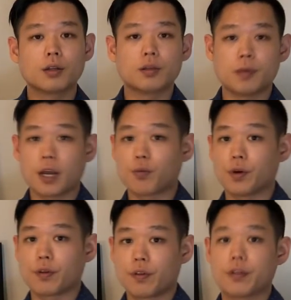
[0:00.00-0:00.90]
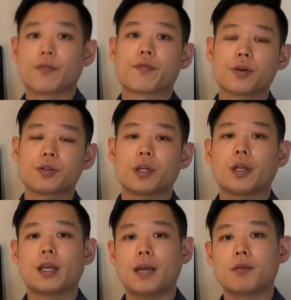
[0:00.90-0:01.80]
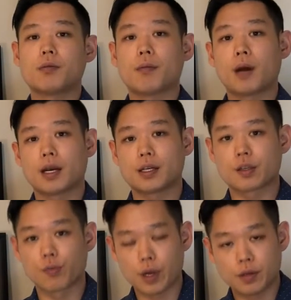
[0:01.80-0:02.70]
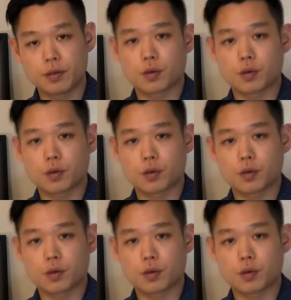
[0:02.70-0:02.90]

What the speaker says: To begin with, The first thing that came to my mind as I read this